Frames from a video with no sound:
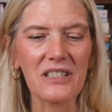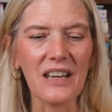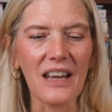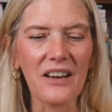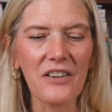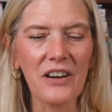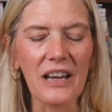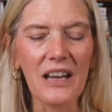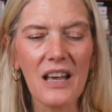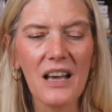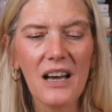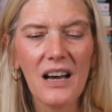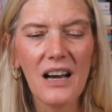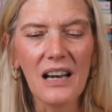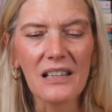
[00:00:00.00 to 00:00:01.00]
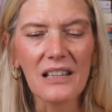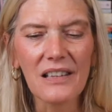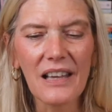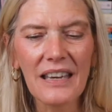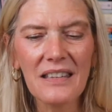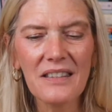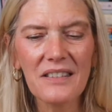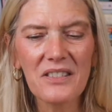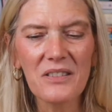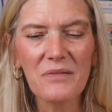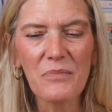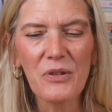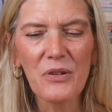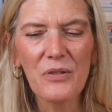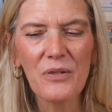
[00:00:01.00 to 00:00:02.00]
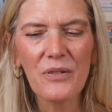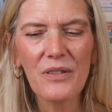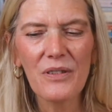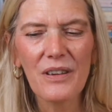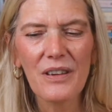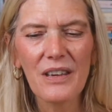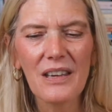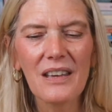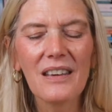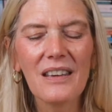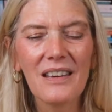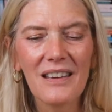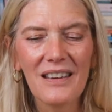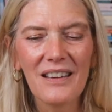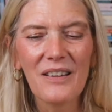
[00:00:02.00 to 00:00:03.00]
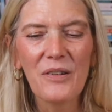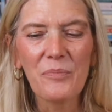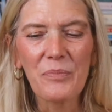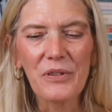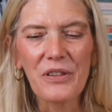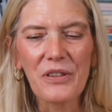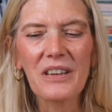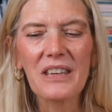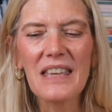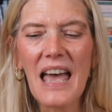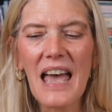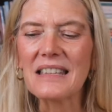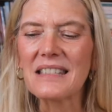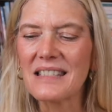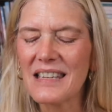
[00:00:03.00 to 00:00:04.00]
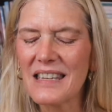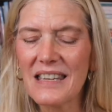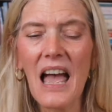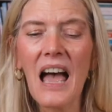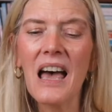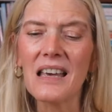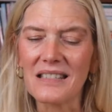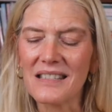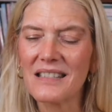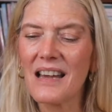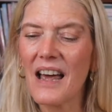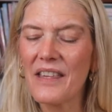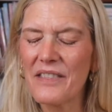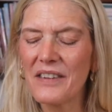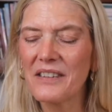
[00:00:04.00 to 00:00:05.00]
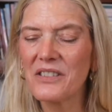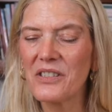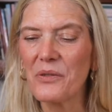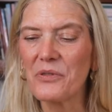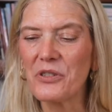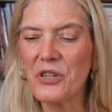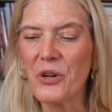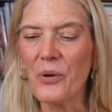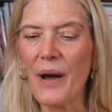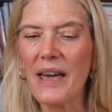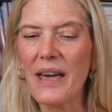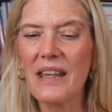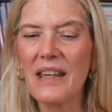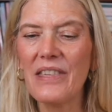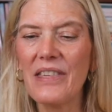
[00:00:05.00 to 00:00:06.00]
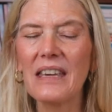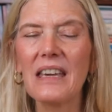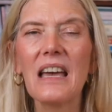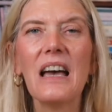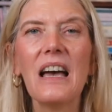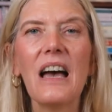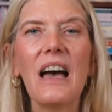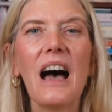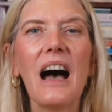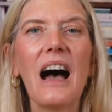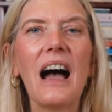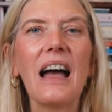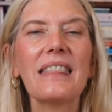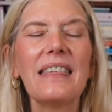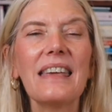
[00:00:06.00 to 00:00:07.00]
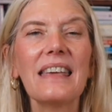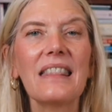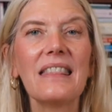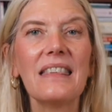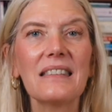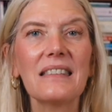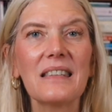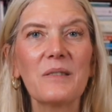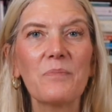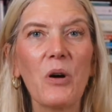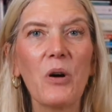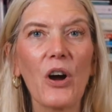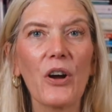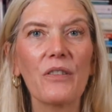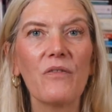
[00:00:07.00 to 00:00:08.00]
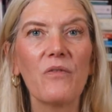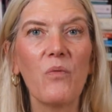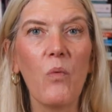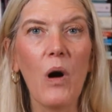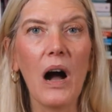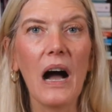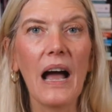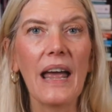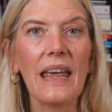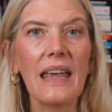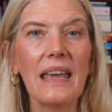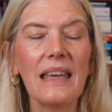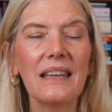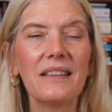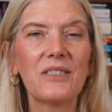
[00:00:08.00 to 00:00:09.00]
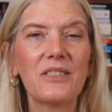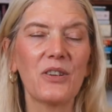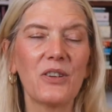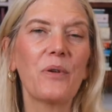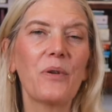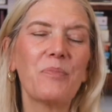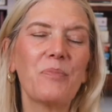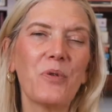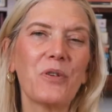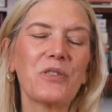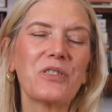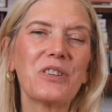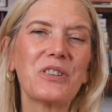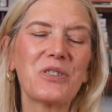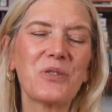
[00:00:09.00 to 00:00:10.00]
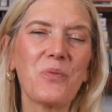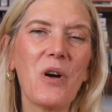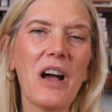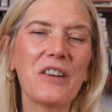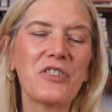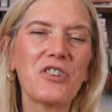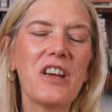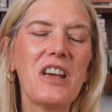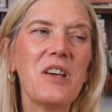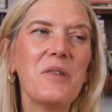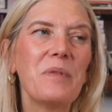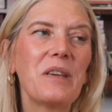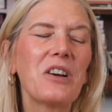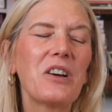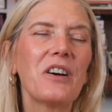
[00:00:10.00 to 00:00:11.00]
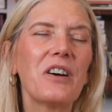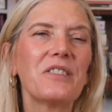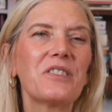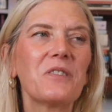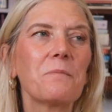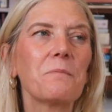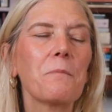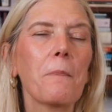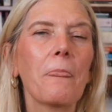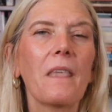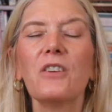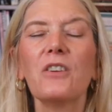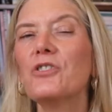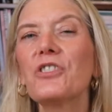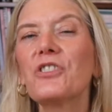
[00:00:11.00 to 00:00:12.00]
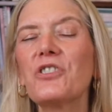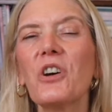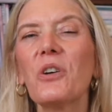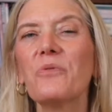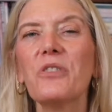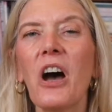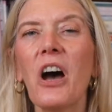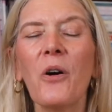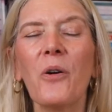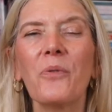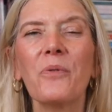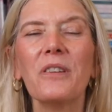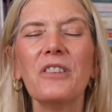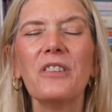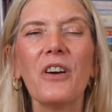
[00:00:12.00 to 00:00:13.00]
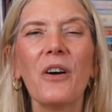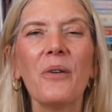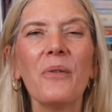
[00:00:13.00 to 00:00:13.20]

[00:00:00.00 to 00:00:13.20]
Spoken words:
say? All right, I like the smooth, but yes, I think so too. And I think this is part of why it's so important to swatch, because you just don't know, you